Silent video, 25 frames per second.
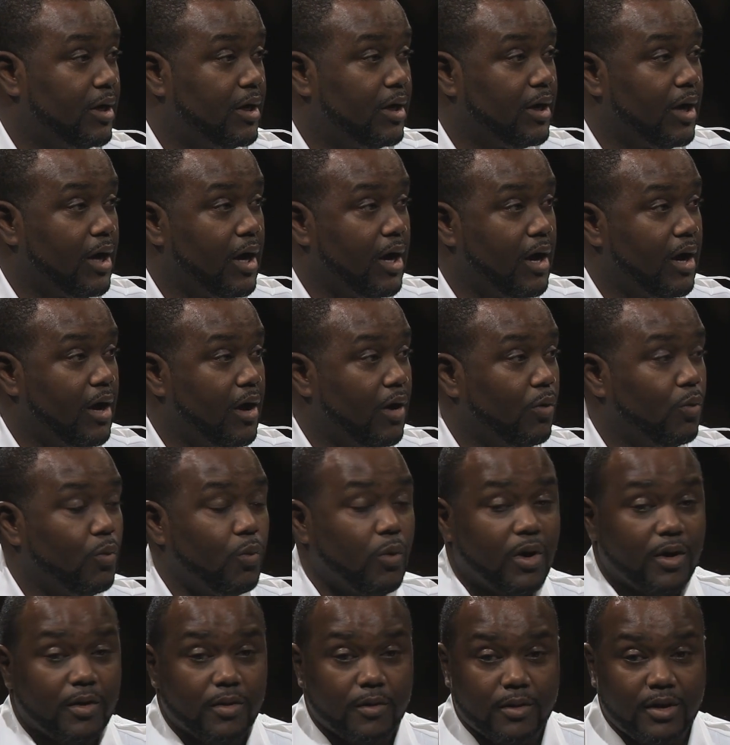uh,
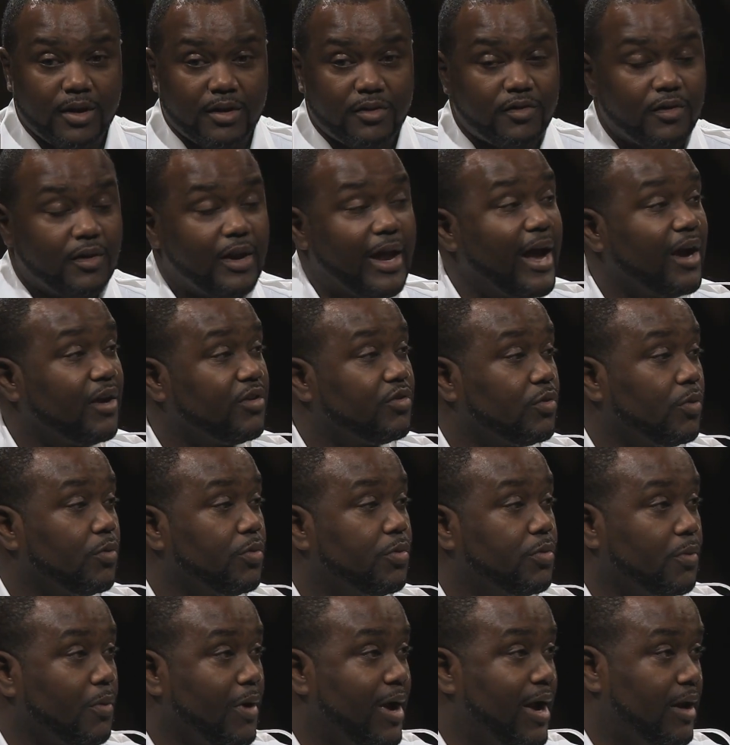whether it's an actual
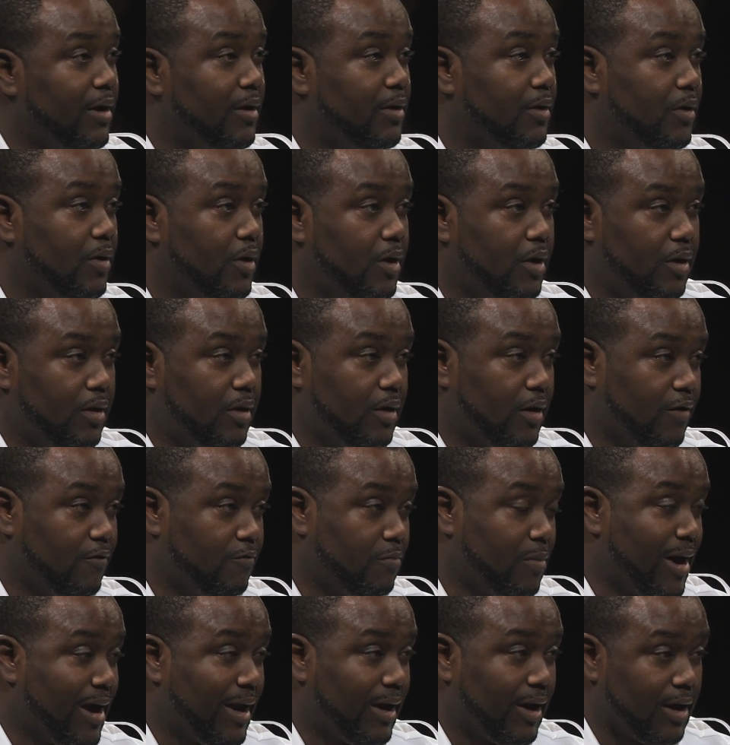threat of
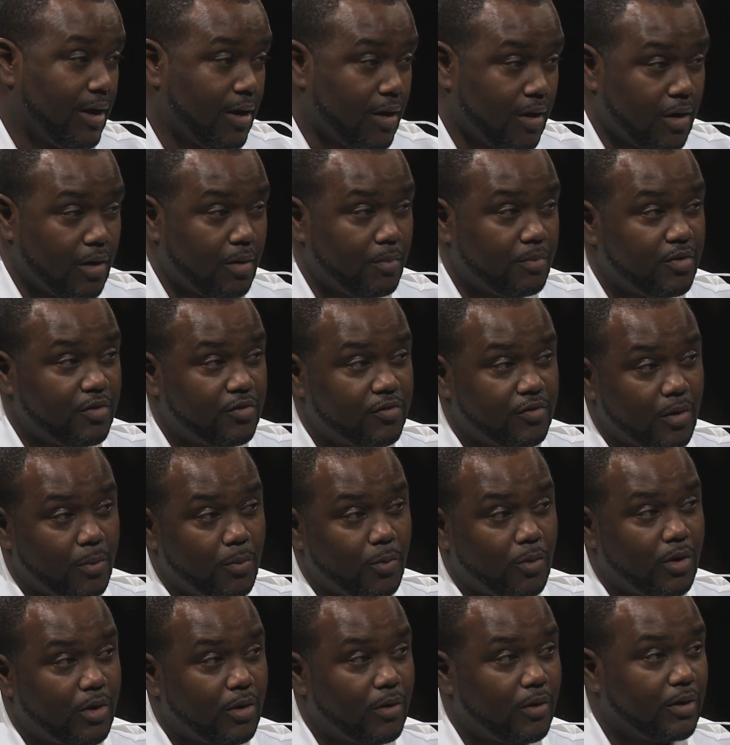bodily harm to
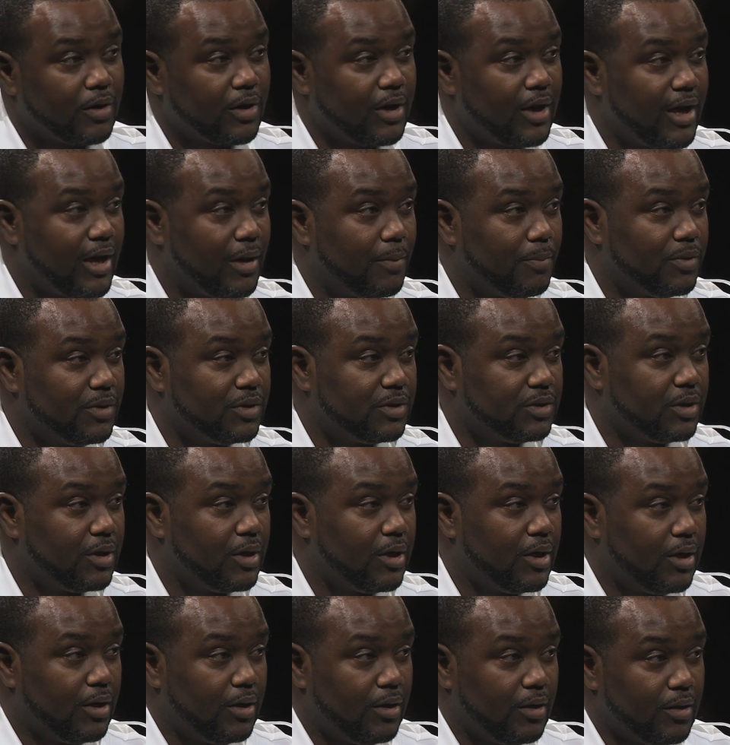someone on campus.
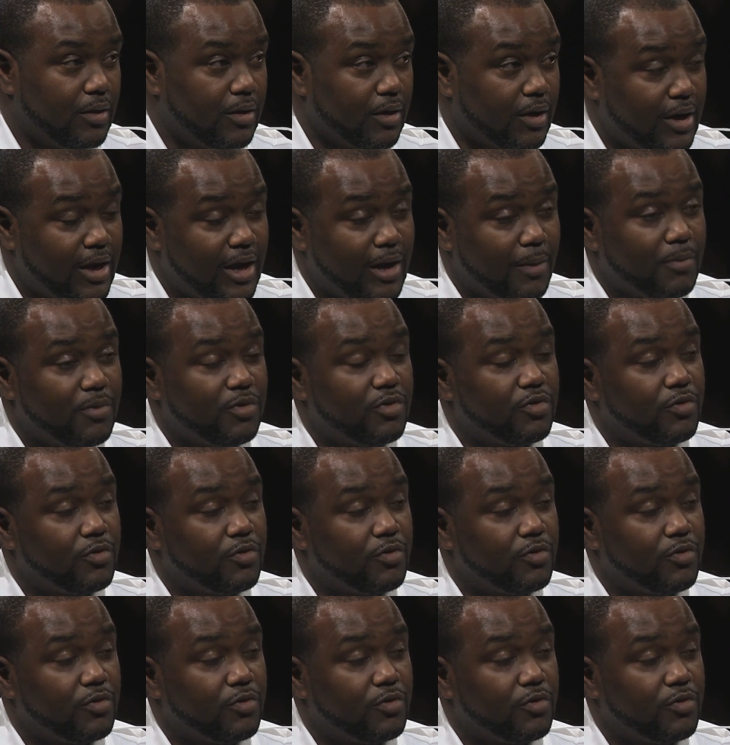The campus